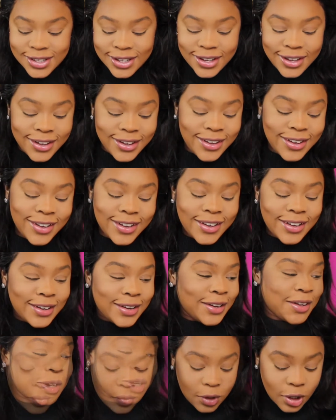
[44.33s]
like
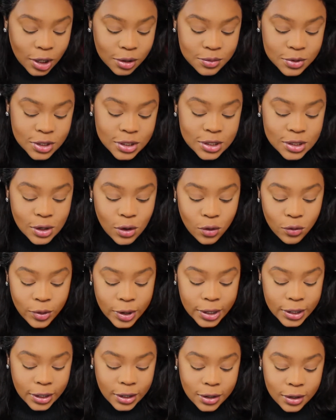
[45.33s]
I'm just so
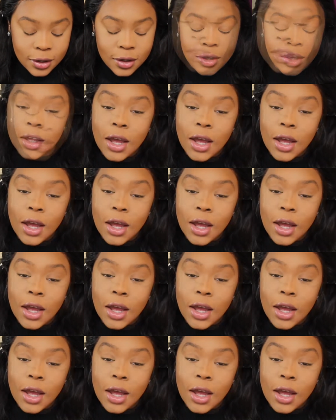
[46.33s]
ready.